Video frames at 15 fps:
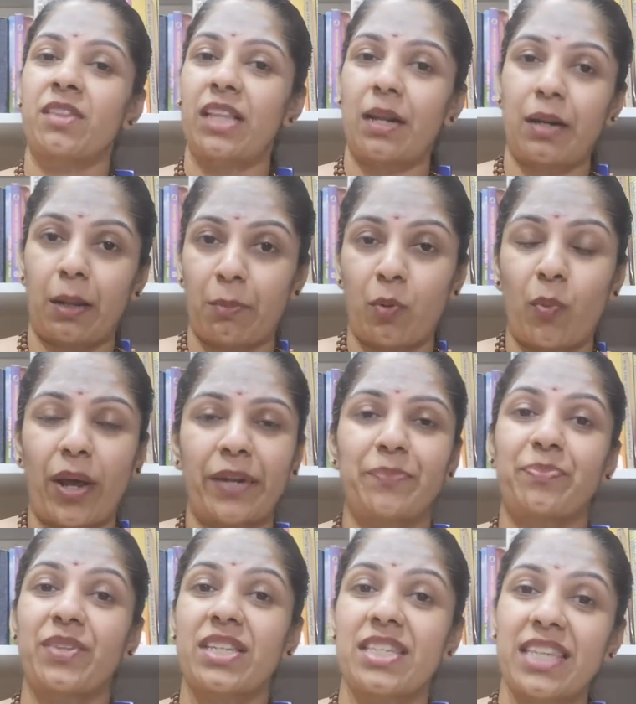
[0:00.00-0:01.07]
That number one.
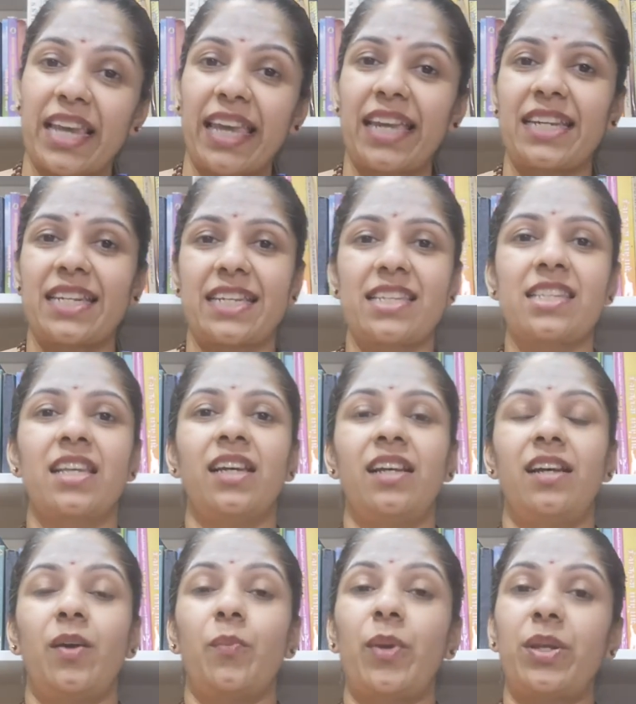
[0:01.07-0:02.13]
Second is,
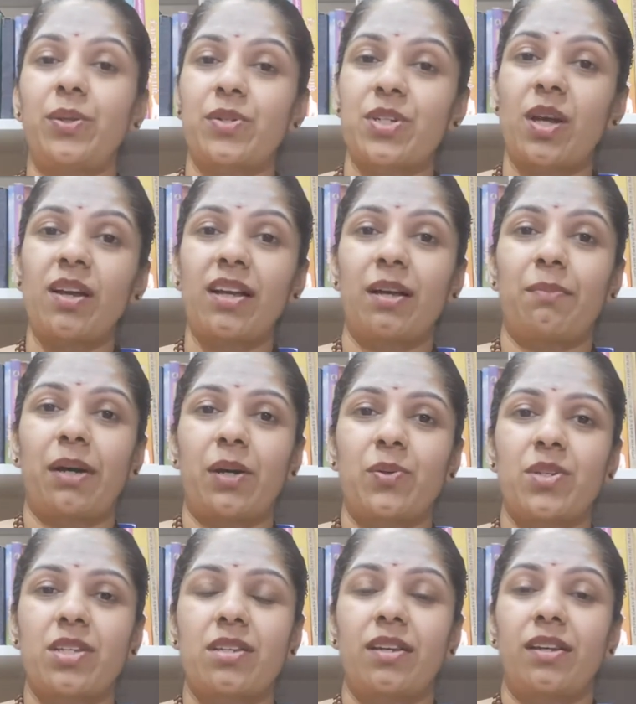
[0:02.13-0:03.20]
when you talk
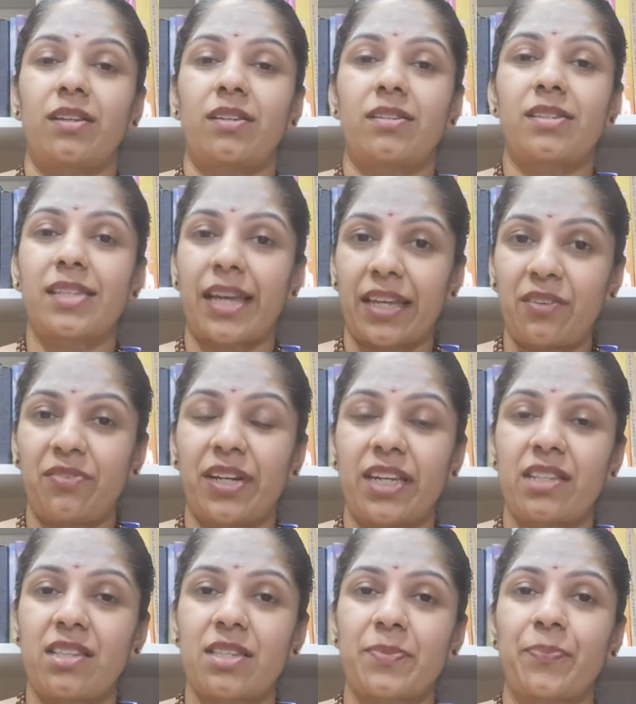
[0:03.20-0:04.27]
about
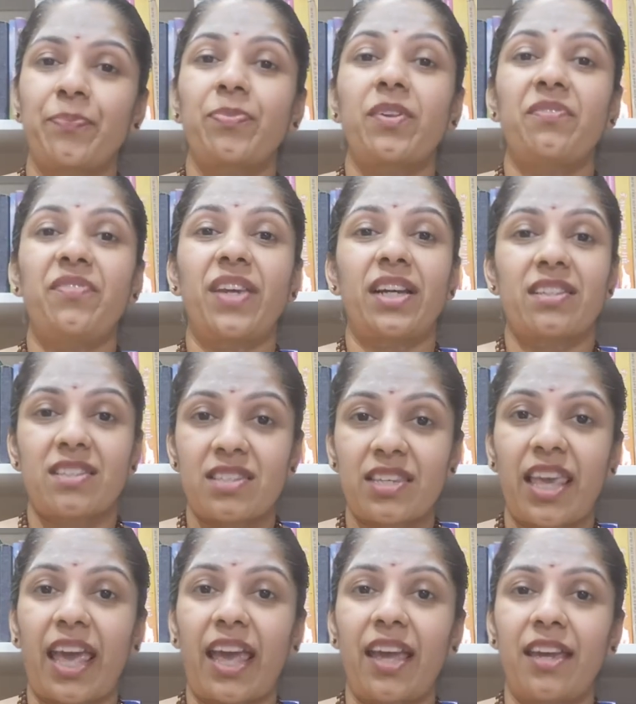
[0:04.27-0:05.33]
Saivites, we are
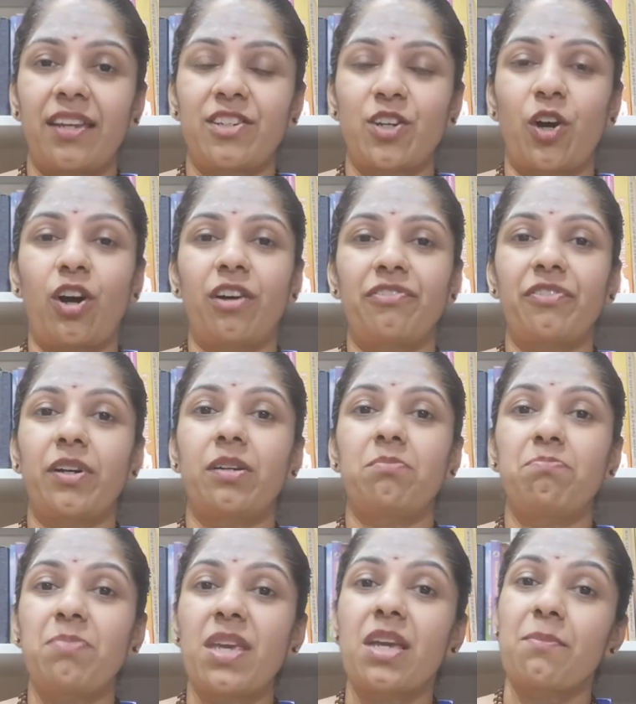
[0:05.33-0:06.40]
scared of
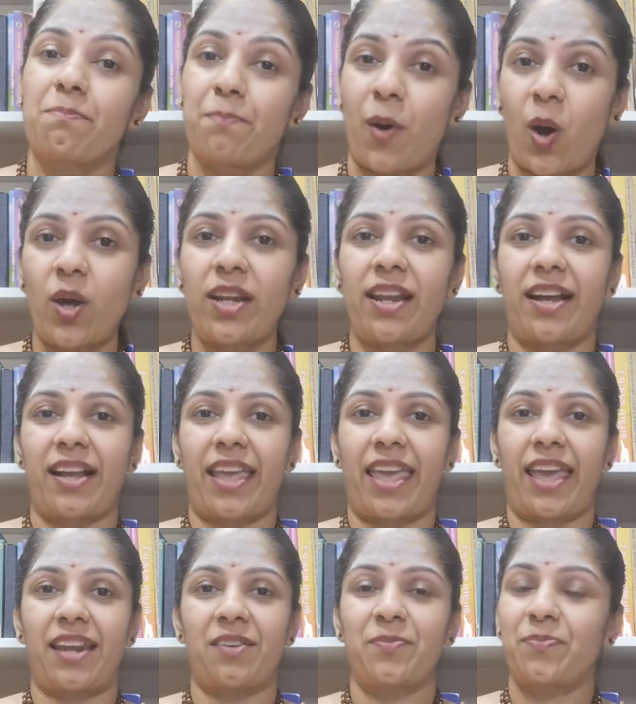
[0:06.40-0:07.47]
being born
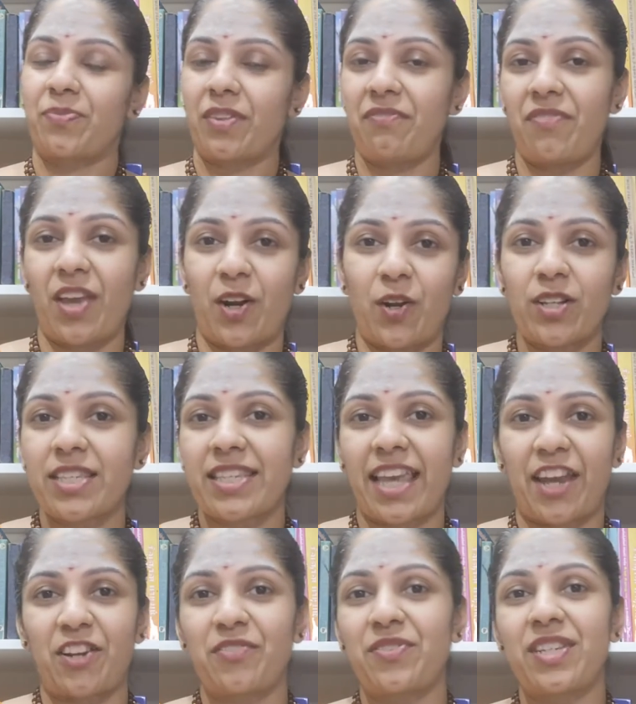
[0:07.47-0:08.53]
again. We are not
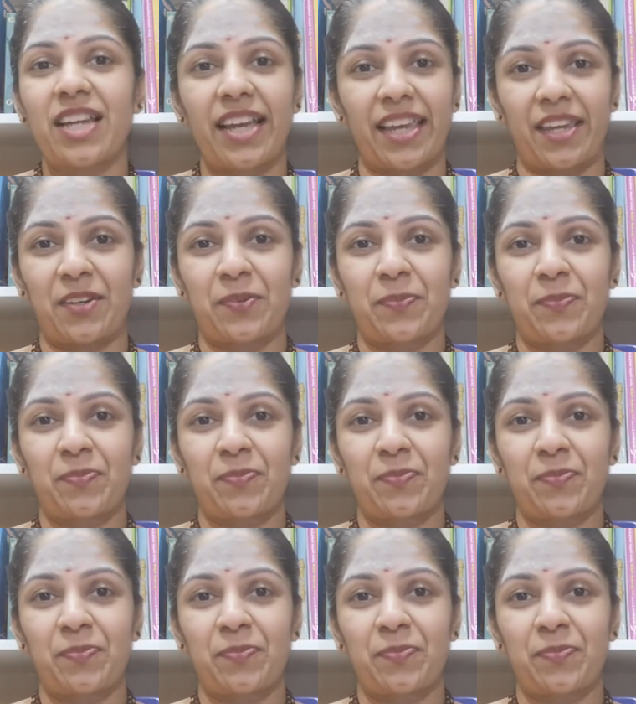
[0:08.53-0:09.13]
scared of dying.